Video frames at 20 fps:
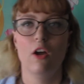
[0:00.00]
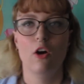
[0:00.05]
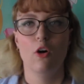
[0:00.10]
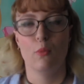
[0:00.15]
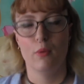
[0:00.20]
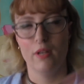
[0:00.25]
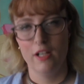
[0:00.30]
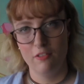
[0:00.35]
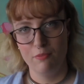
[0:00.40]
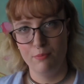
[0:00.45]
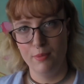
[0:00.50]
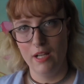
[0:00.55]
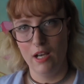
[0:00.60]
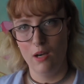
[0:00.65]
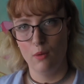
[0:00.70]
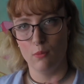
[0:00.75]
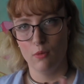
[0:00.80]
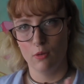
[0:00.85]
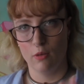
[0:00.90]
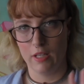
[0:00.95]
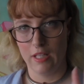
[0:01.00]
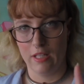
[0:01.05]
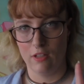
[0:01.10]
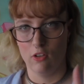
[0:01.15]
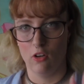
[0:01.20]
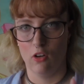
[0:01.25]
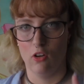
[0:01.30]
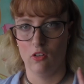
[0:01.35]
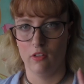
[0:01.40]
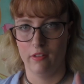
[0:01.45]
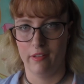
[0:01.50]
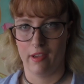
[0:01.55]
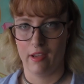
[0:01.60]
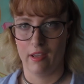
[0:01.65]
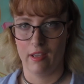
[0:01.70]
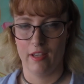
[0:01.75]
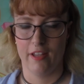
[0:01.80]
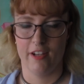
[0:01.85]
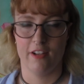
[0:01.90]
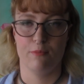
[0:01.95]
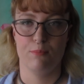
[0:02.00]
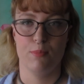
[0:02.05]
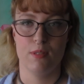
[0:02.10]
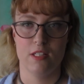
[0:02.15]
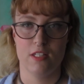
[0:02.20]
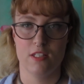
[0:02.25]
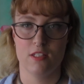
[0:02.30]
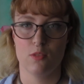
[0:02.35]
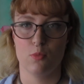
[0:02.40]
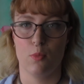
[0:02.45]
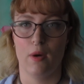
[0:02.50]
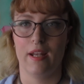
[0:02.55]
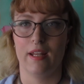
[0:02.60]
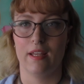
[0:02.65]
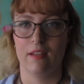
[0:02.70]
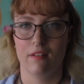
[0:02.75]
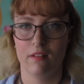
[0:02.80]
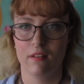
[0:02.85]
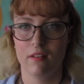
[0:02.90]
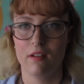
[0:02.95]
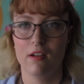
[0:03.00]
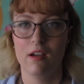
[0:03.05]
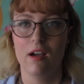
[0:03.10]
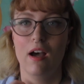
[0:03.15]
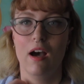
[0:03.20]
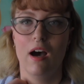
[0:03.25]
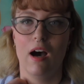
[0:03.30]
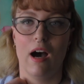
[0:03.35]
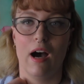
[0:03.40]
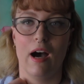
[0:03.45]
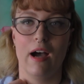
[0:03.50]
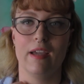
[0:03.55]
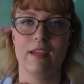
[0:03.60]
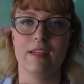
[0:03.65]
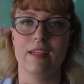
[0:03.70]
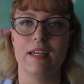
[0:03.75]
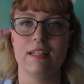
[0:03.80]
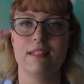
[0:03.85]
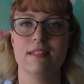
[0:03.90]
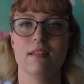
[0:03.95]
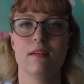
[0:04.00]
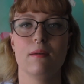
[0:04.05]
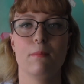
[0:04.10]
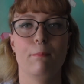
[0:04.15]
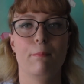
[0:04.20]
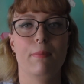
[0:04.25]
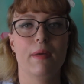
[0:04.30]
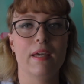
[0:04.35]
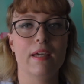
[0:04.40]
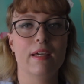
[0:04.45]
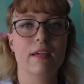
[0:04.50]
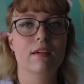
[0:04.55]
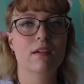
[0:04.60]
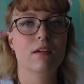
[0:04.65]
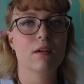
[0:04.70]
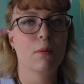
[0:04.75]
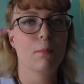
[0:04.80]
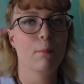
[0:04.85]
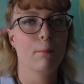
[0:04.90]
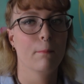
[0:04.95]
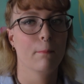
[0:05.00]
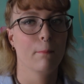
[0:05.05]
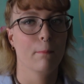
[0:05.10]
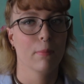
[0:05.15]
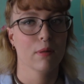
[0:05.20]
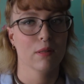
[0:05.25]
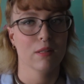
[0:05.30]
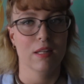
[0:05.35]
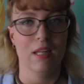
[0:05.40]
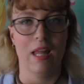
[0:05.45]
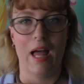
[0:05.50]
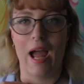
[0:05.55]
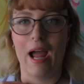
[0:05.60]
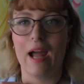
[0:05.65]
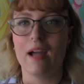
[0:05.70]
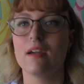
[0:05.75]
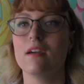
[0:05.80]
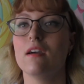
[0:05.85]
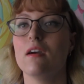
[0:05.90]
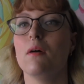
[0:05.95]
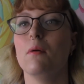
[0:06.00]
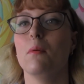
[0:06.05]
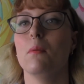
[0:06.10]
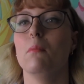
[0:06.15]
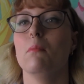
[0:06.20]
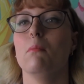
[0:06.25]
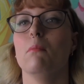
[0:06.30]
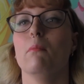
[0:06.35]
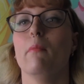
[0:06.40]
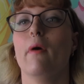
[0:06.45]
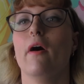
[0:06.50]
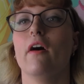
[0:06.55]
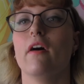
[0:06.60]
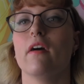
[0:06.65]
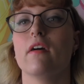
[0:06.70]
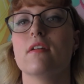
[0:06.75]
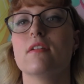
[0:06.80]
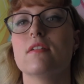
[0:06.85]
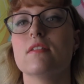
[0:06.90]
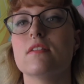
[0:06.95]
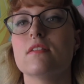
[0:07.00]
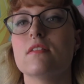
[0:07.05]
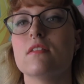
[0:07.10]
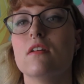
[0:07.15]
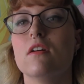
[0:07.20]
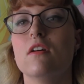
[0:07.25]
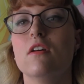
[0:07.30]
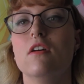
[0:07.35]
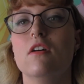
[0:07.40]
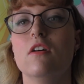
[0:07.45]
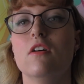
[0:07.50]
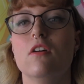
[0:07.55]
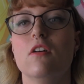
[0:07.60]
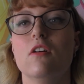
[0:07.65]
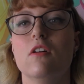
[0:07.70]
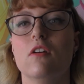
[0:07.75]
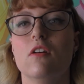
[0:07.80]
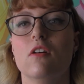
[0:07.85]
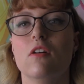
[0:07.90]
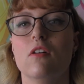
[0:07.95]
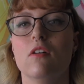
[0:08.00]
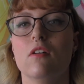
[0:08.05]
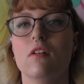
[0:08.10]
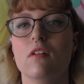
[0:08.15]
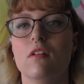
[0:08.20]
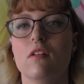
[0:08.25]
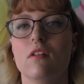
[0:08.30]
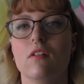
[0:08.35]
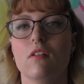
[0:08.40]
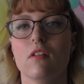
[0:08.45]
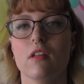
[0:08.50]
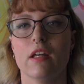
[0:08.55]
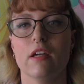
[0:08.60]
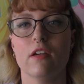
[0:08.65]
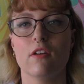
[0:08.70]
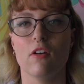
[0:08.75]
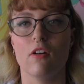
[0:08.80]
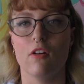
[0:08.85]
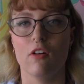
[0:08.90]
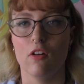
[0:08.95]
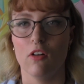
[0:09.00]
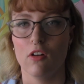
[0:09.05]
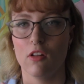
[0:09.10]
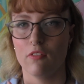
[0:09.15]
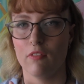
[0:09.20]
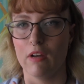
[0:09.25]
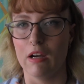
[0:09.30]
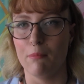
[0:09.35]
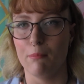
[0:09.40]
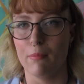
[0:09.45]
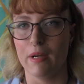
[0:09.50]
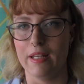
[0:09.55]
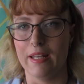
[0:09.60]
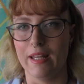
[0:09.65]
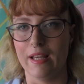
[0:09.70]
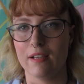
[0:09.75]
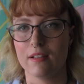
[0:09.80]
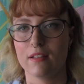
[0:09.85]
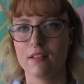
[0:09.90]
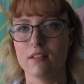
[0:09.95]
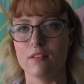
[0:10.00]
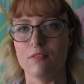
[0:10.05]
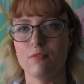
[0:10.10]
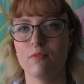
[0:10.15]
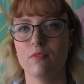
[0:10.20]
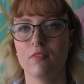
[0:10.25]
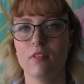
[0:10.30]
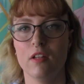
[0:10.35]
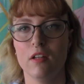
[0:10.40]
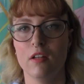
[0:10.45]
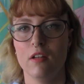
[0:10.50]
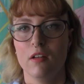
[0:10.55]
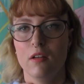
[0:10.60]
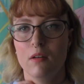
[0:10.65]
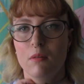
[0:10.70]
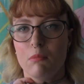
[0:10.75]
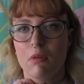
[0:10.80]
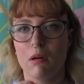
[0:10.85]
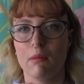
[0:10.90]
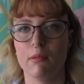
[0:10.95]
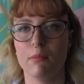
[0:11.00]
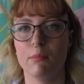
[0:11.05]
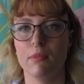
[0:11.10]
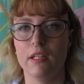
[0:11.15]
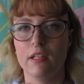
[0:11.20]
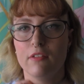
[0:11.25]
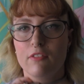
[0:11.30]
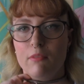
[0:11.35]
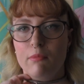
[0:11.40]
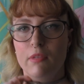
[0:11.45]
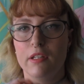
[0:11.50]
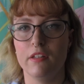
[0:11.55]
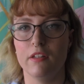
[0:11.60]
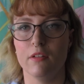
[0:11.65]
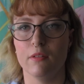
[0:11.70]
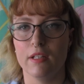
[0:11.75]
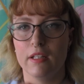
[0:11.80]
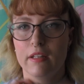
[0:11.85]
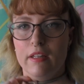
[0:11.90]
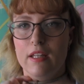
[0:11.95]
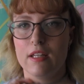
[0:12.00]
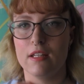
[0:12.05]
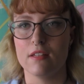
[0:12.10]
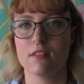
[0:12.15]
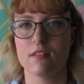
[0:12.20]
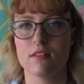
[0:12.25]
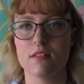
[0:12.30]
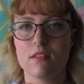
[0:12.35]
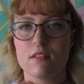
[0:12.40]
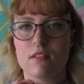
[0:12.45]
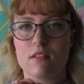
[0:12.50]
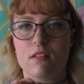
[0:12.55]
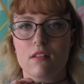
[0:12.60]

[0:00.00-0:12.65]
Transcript: When I've been out walking all day and I've been sweating, I get big black marks like all around my neck, probably from it doing this